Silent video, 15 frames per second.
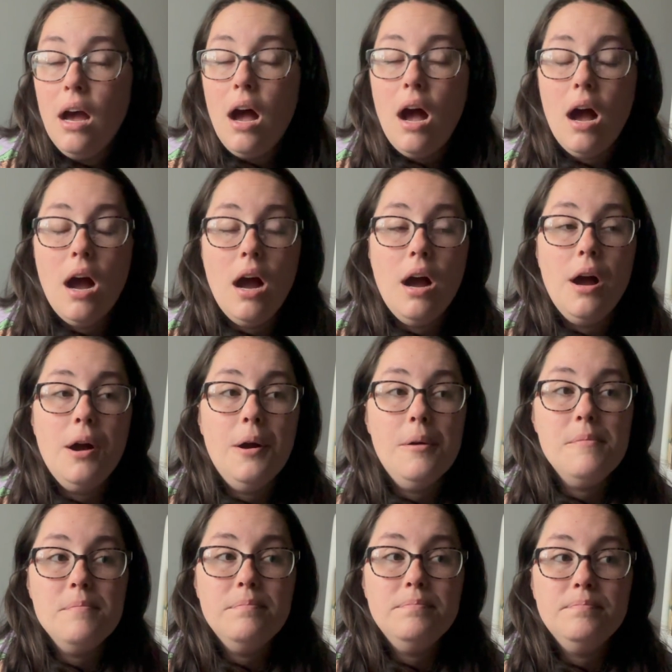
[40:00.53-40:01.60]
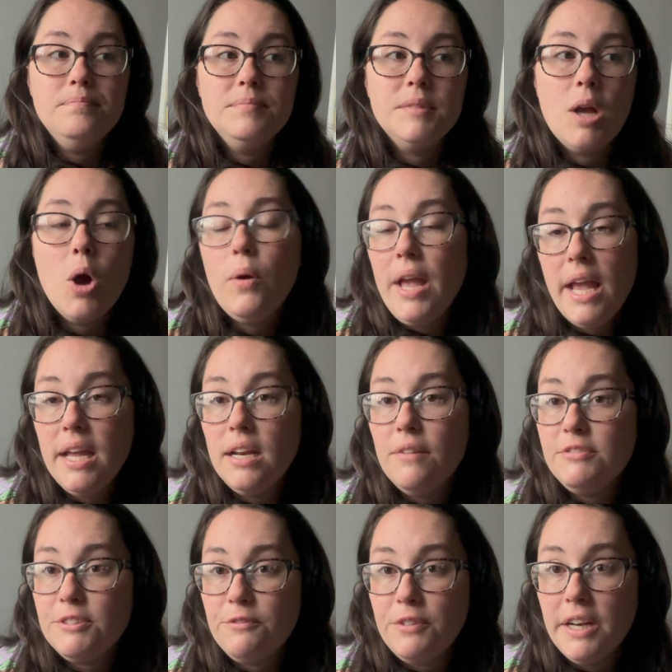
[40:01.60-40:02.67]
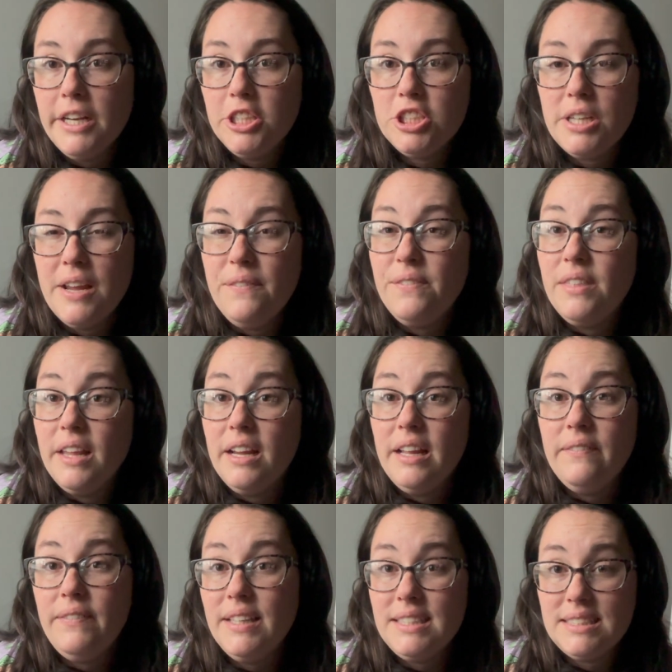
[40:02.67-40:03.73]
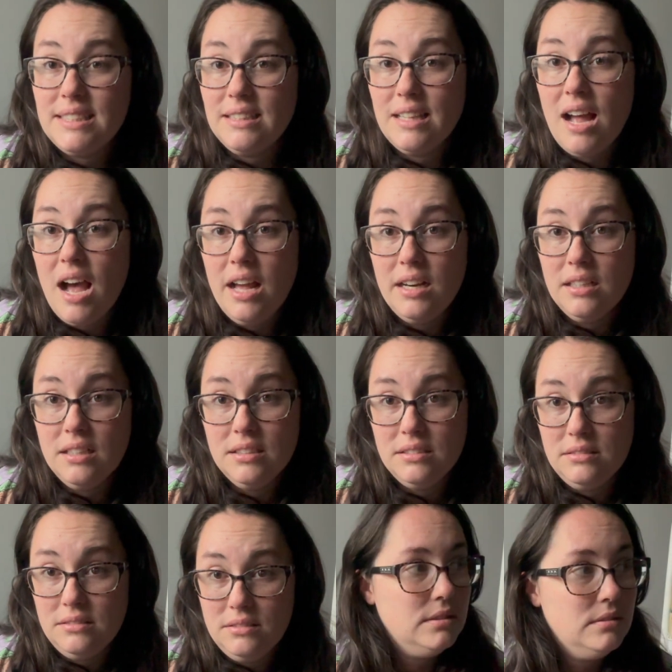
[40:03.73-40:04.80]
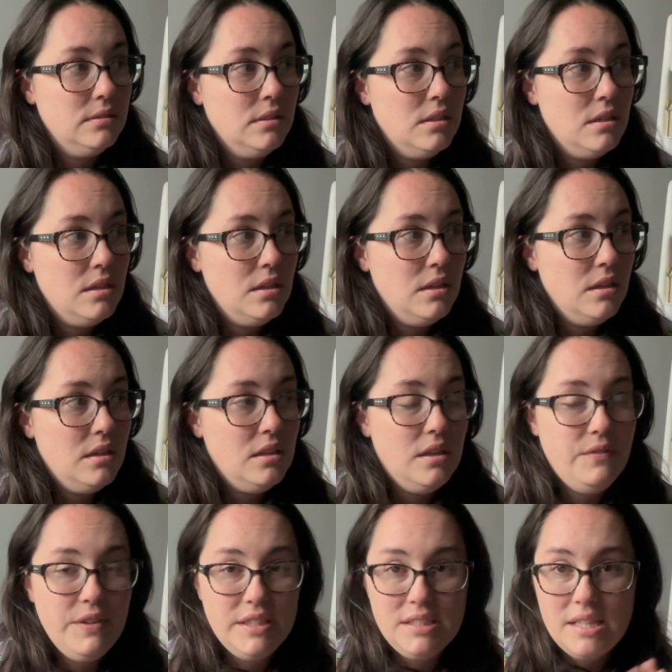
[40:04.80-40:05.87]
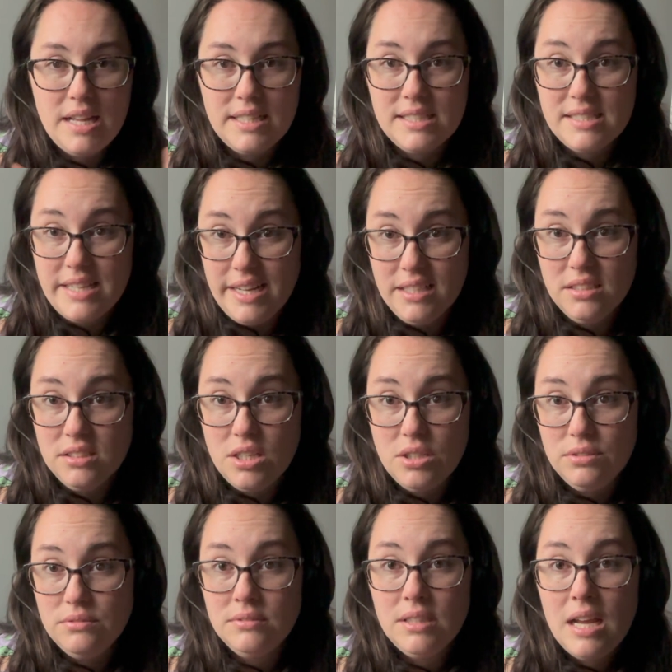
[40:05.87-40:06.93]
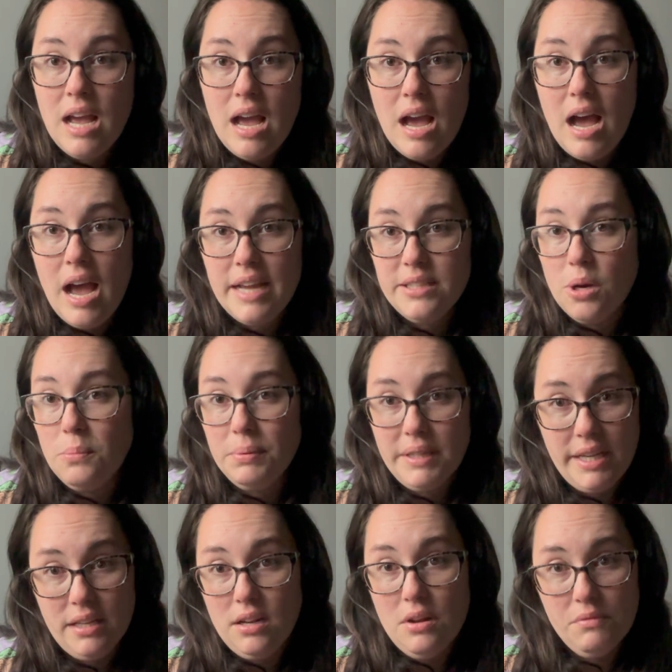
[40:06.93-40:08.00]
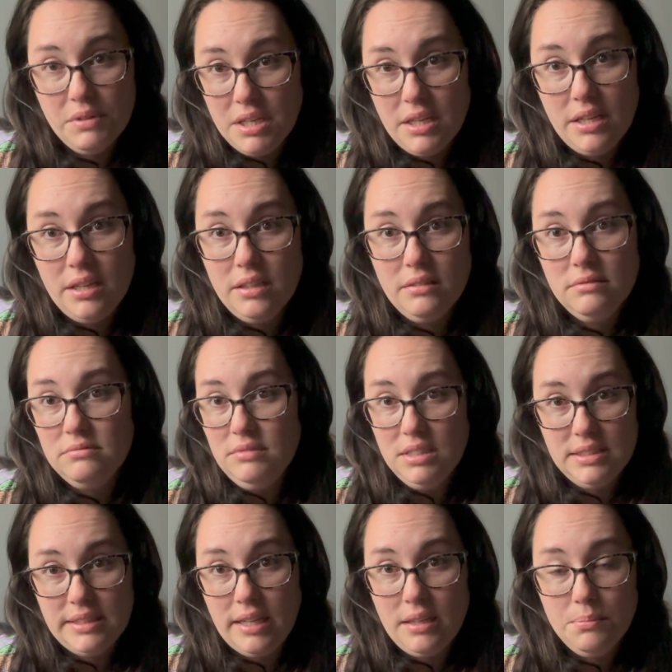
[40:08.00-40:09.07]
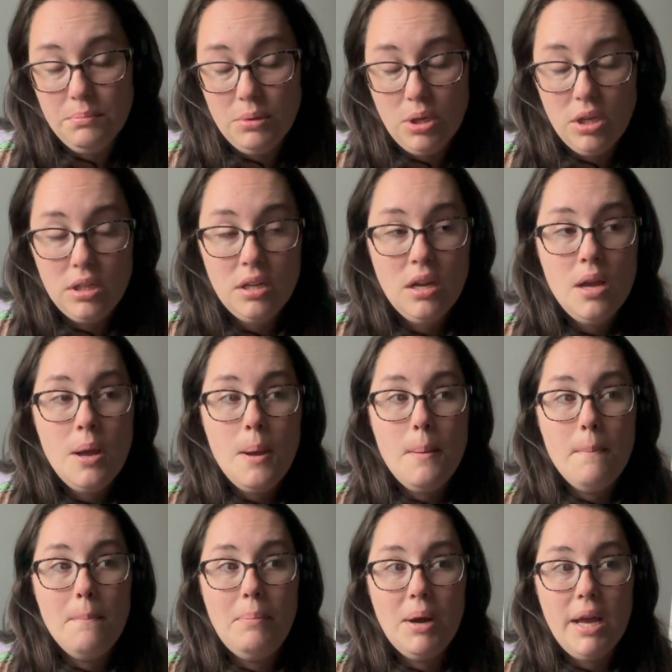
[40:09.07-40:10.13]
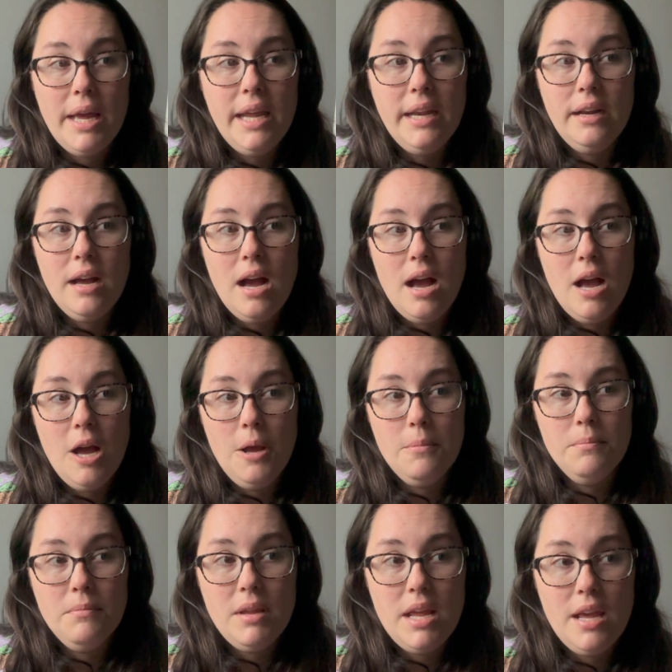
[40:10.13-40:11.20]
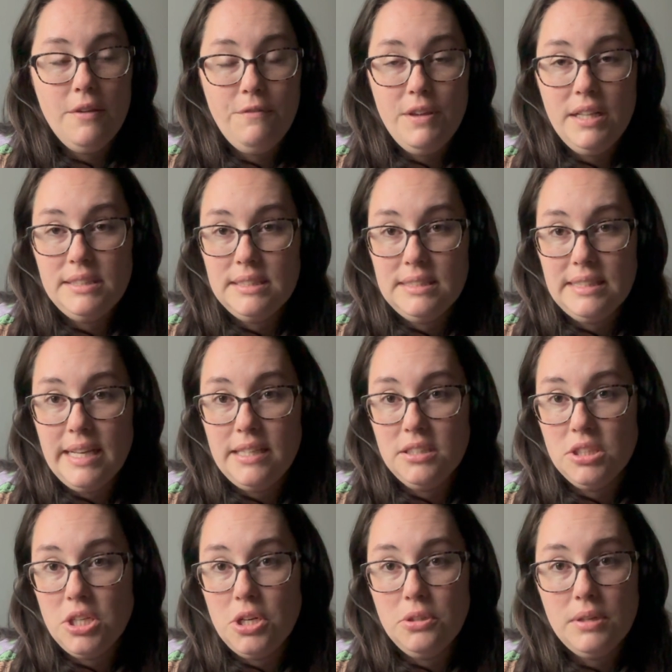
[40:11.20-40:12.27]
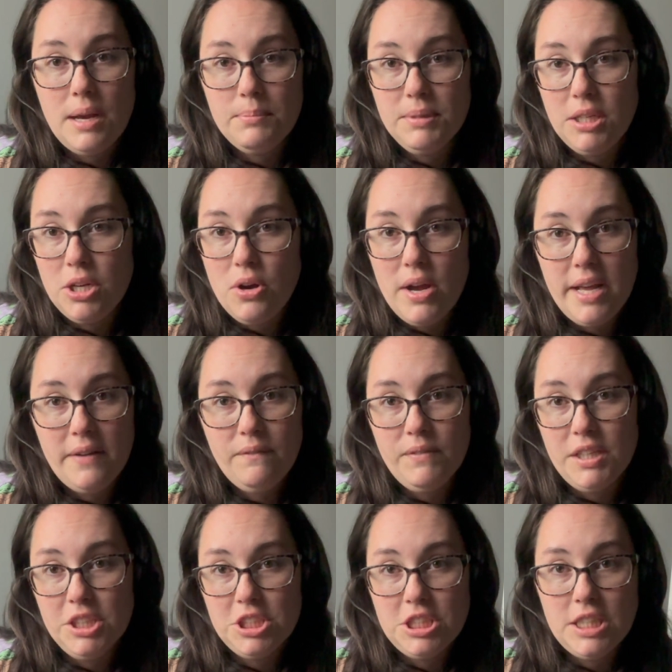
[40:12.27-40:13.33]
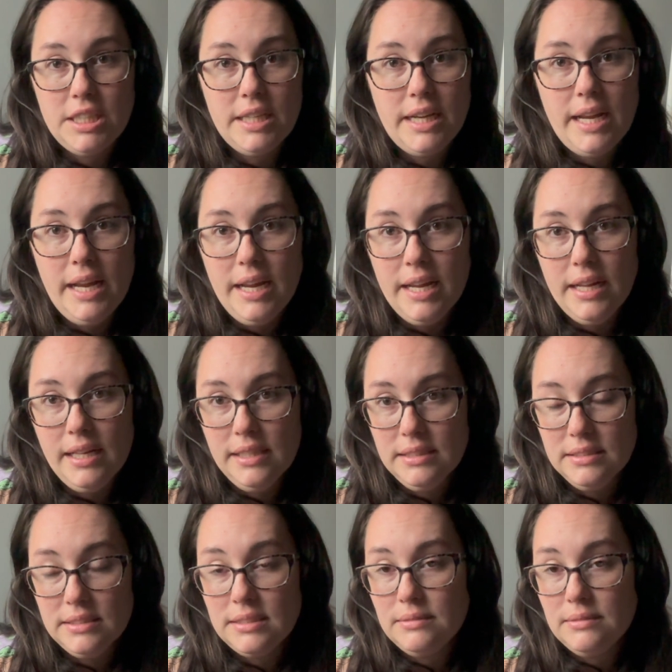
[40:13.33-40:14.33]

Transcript: Okay enough to finish. If it's not a standalone, I don't plan on reading the second book. But if it's a standalone, I'm gonna go ahead and finish it, and